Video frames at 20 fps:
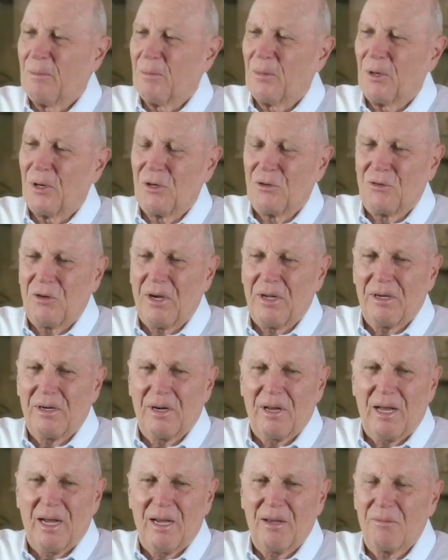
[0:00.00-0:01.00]
Mary Jane
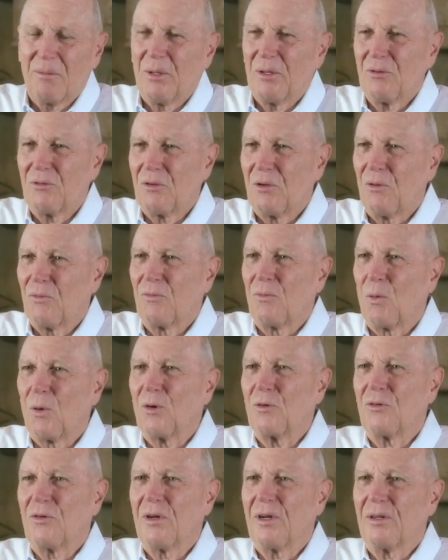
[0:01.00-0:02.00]
and I have been so
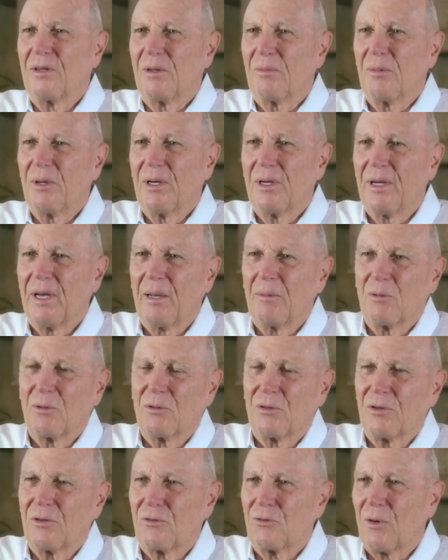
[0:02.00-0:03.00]
fortunate to be
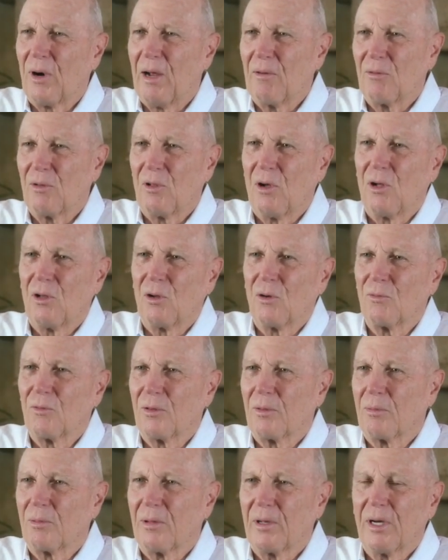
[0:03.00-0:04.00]
able to travel all
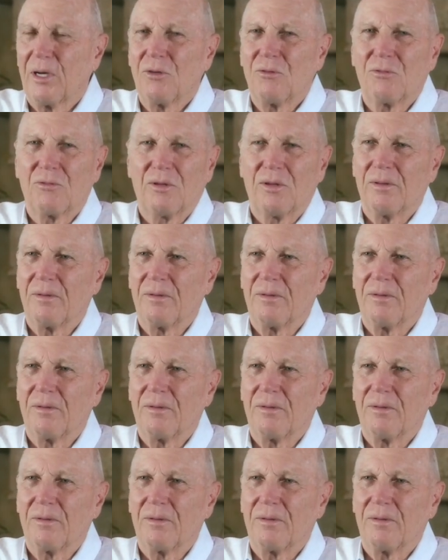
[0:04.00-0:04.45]
over the place.